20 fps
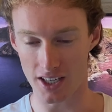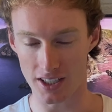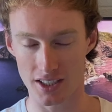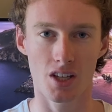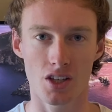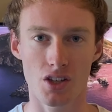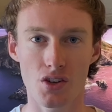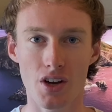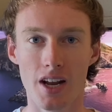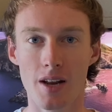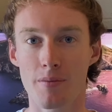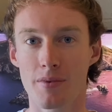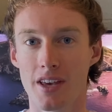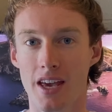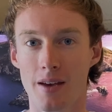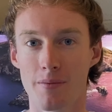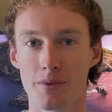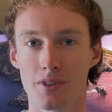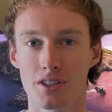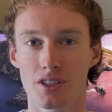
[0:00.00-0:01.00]
you gotta be
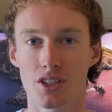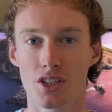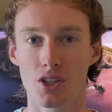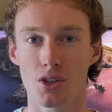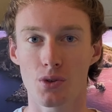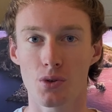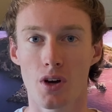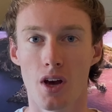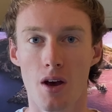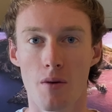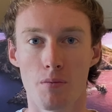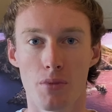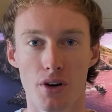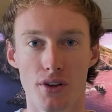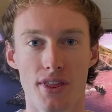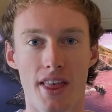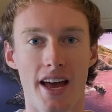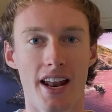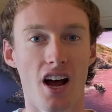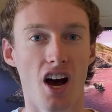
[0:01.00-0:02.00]
able to
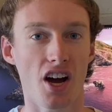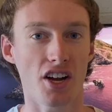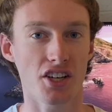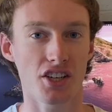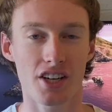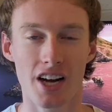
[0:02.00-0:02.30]
put that on your